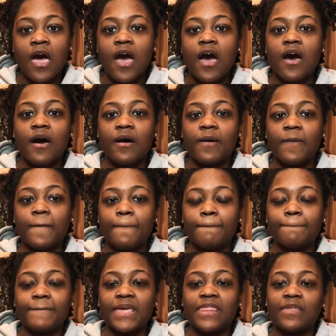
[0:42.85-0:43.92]

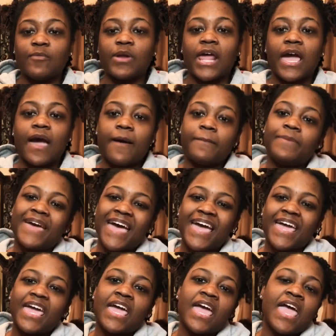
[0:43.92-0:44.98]
And then when I got back,